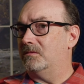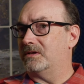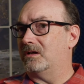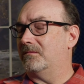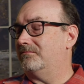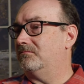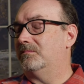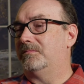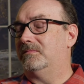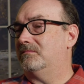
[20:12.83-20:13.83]
it was
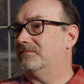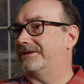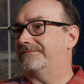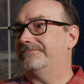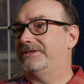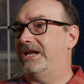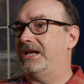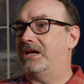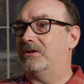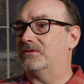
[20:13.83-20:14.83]
on like
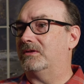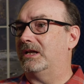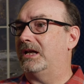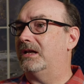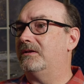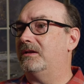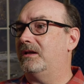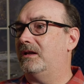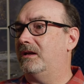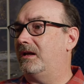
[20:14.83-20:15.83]
10 acres of land,
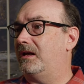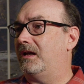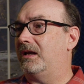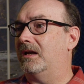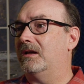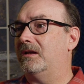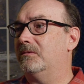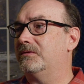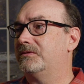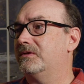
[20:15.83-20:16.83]
and
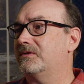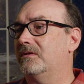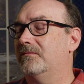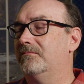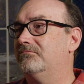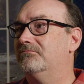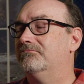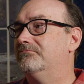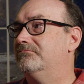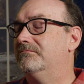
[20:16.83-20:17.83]
it was just a
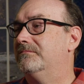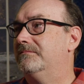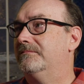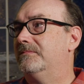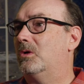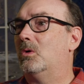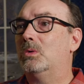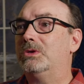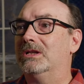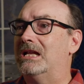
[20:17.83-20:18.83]

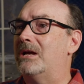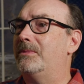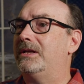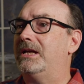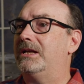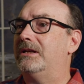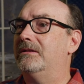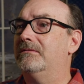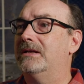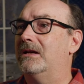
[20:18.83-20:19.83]
old dilapidated
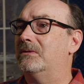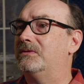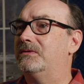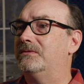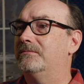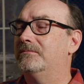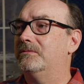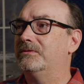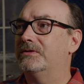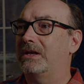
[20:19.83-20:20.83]
house. It
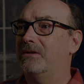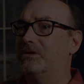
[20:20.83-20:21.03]
was like